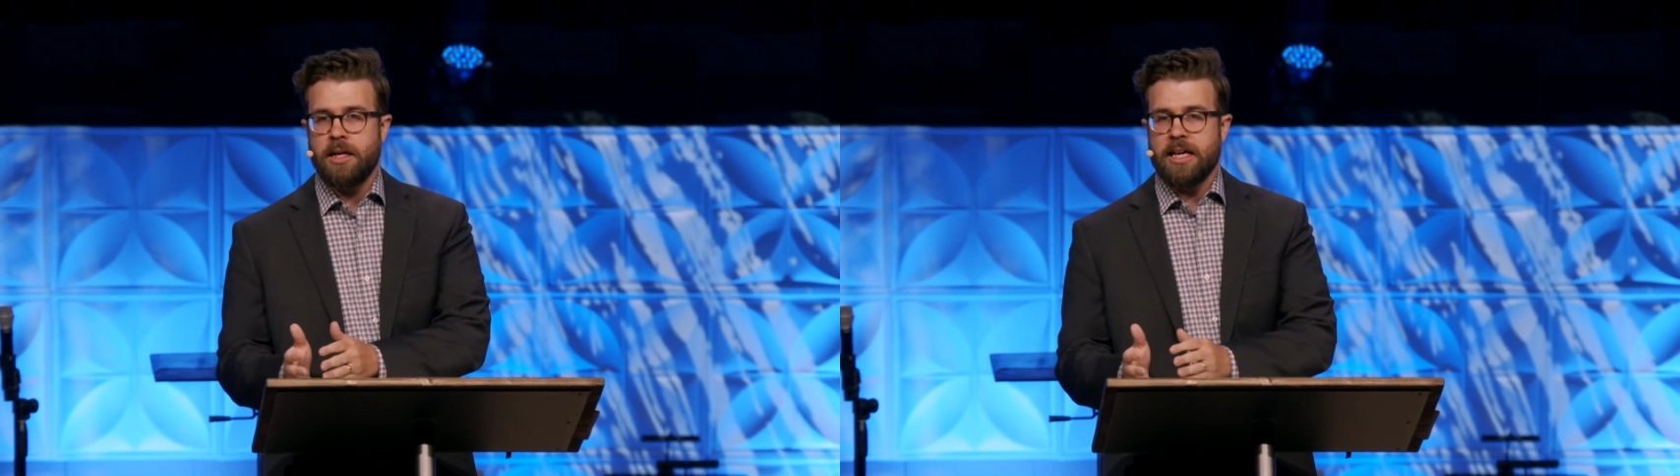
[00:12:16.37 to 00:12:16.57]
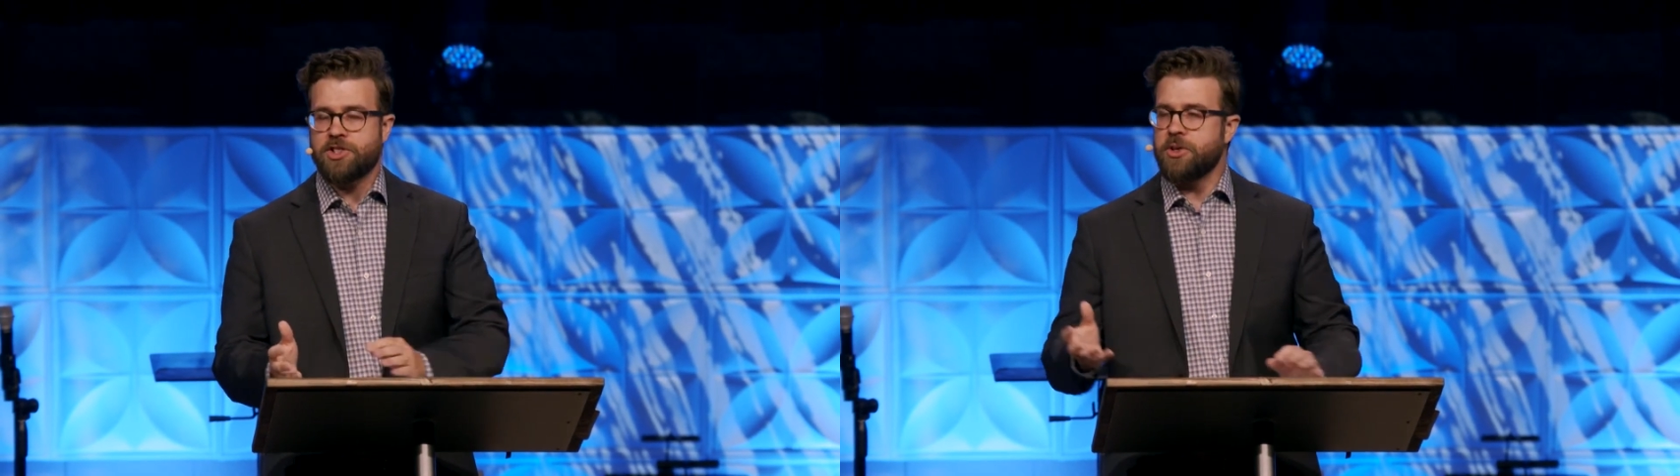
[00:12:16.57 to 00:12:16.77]

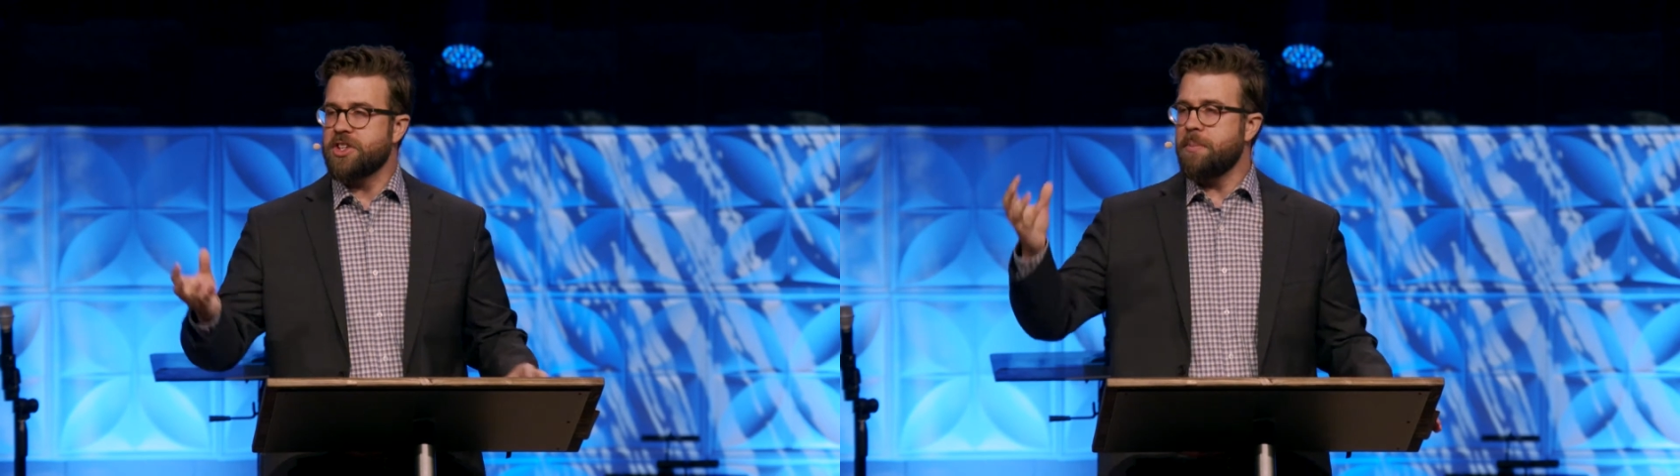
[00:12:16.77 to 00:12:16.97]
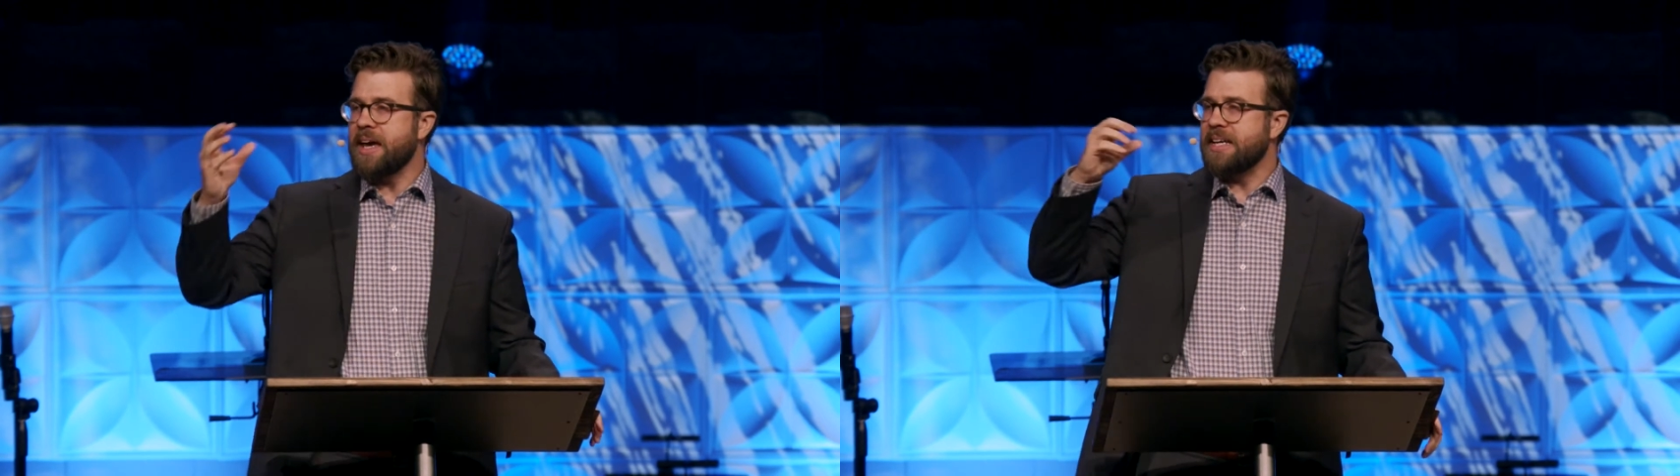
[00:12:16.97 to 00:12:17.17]
And so he's
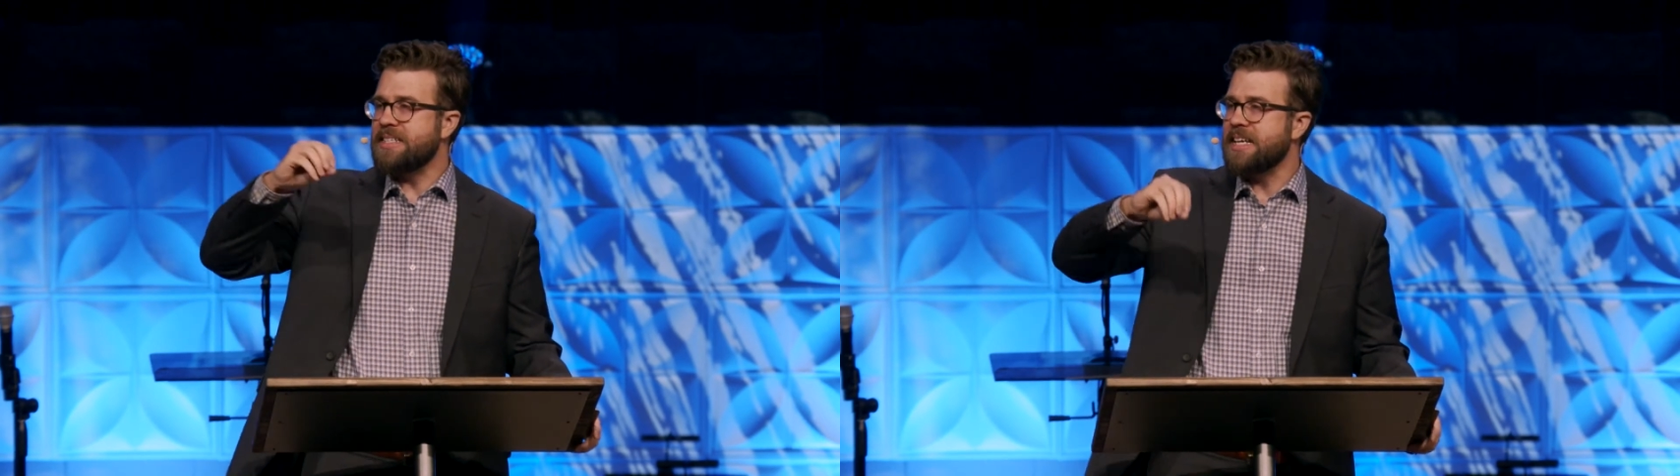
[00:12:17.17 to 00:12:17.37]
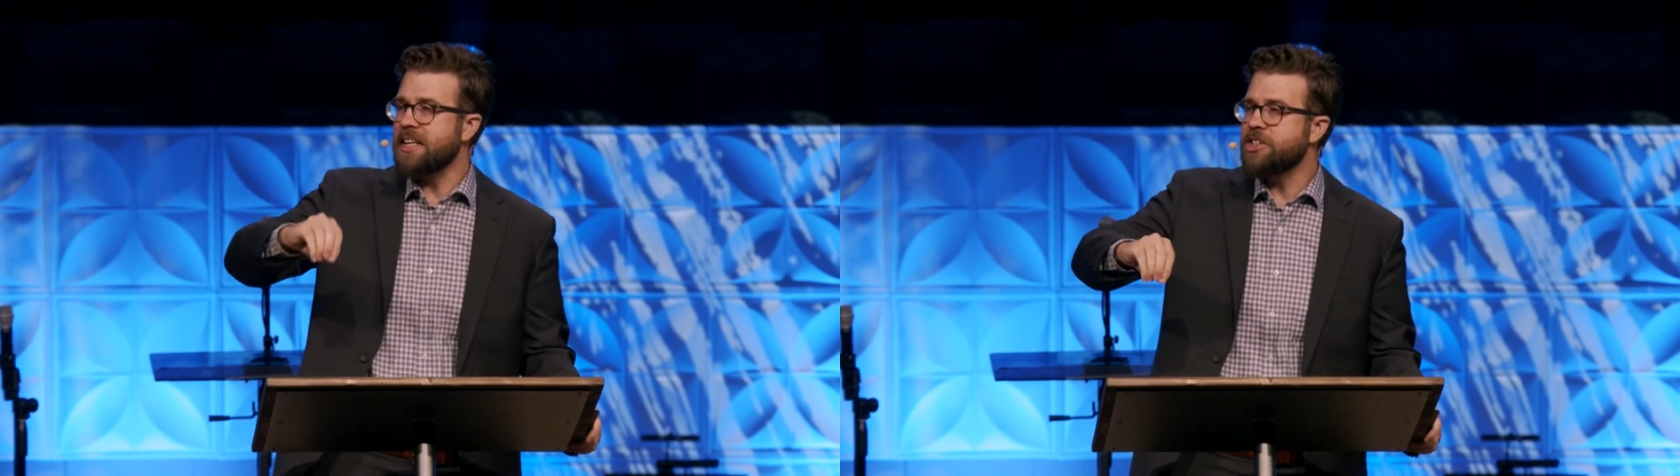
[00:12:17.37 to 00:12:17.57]
going to make a
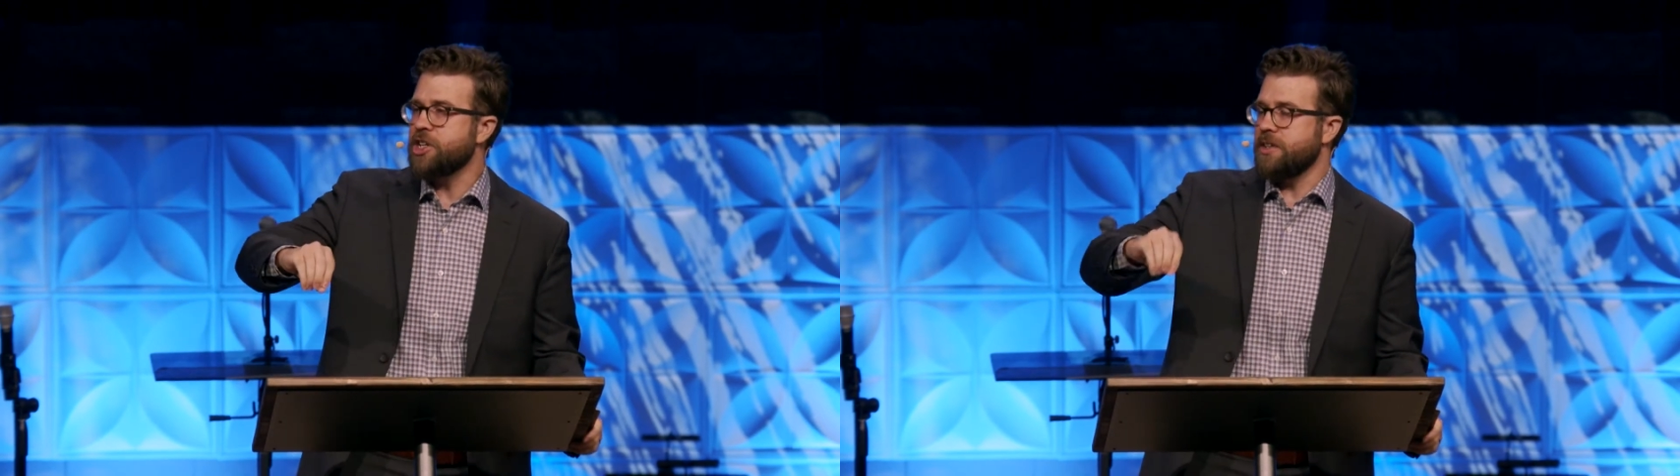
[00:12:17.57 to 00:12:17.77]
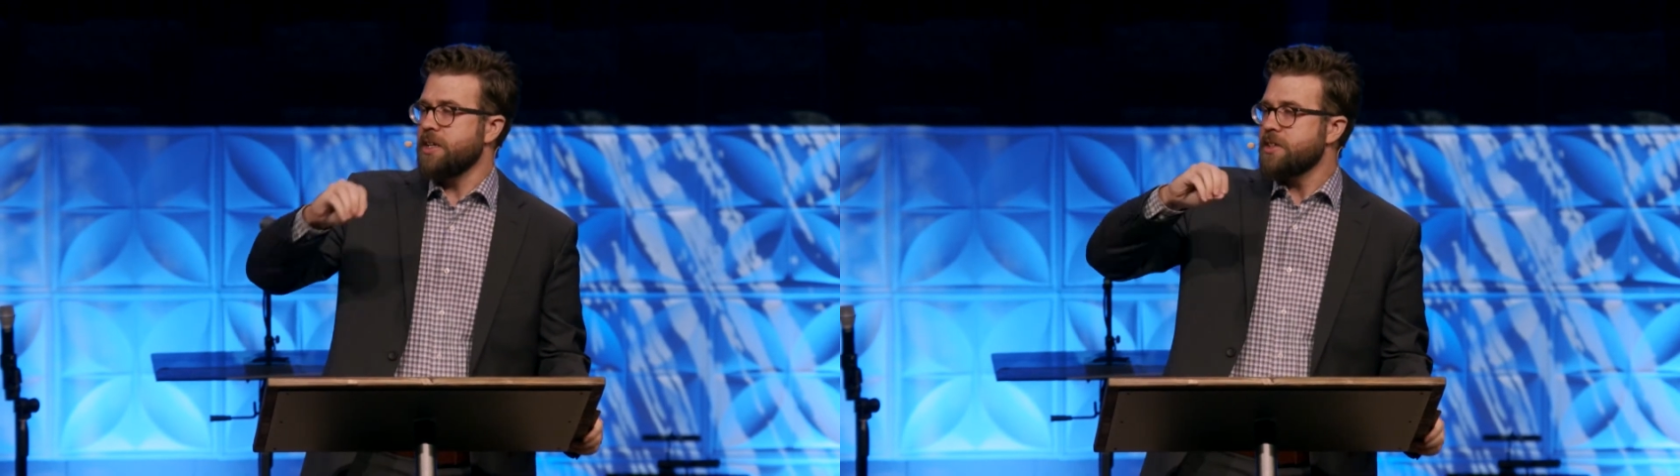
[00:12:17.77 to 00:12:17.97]

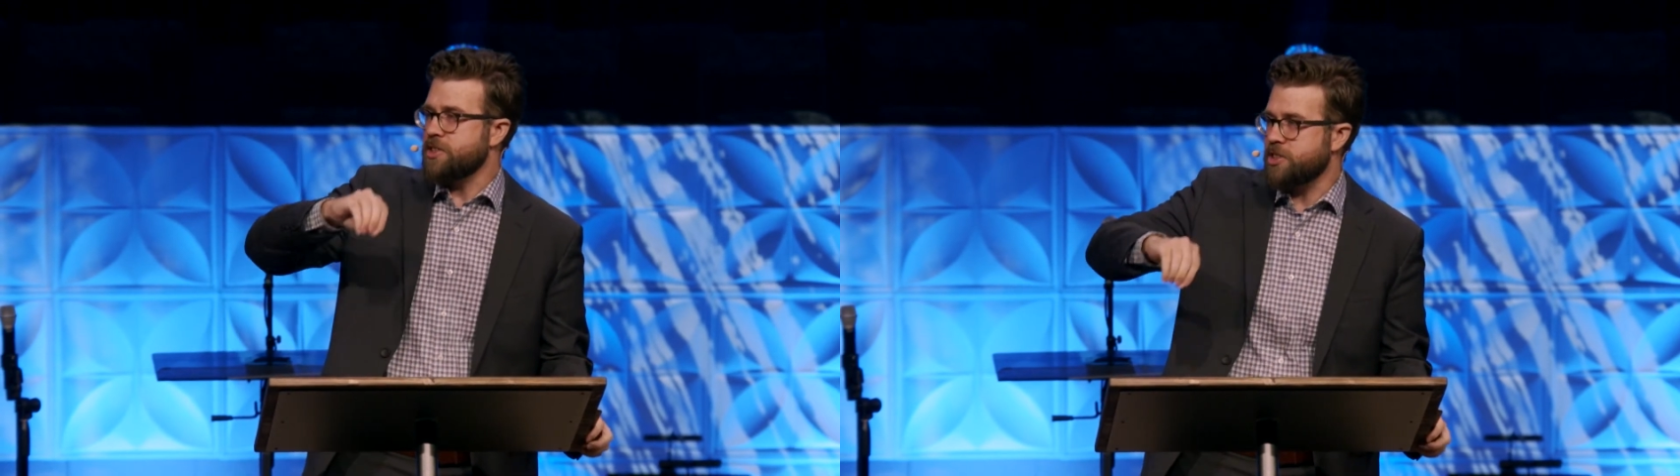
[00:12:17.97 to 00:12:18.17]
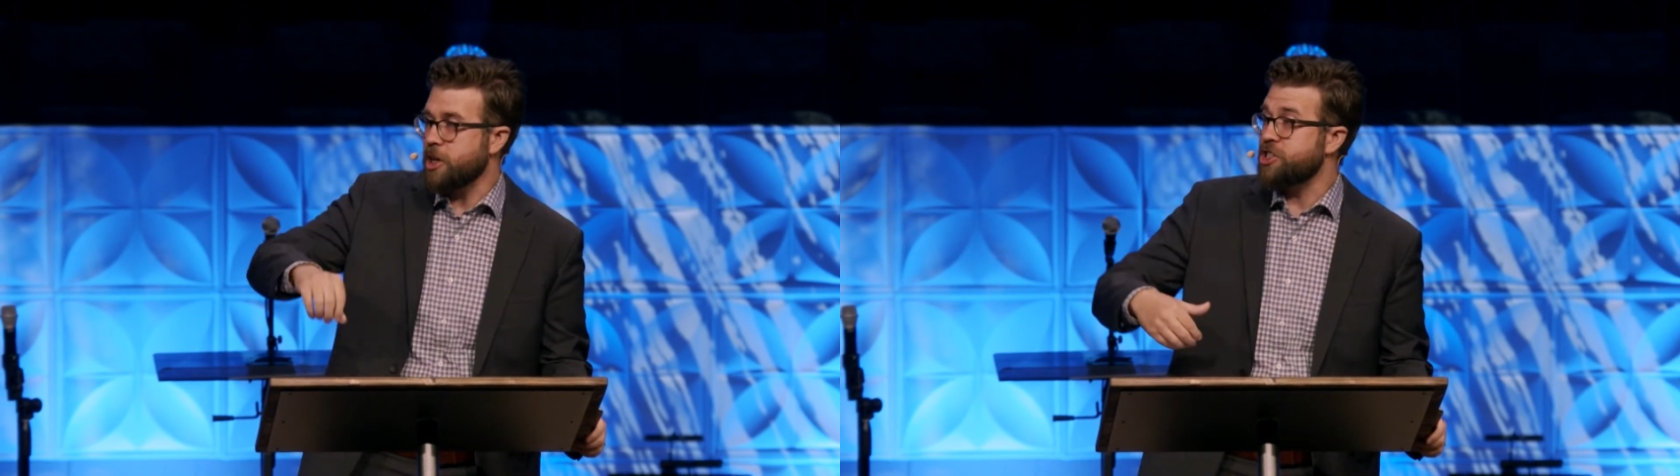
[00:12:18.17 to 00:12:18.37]
diligent
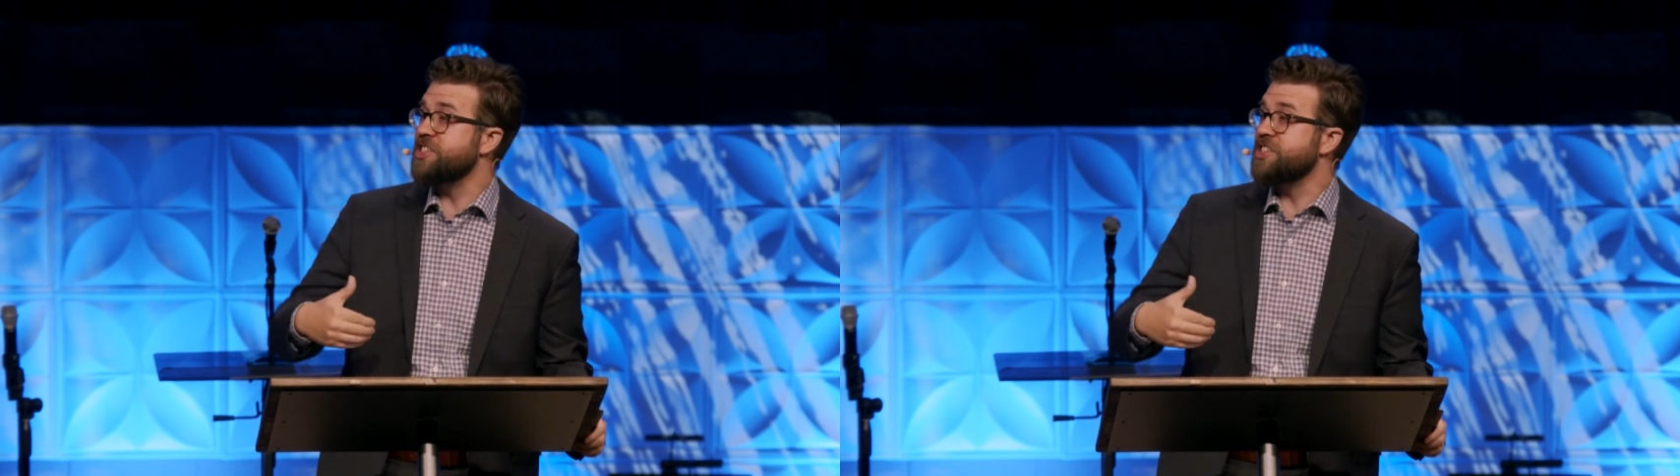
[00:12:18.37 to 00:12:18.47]
search.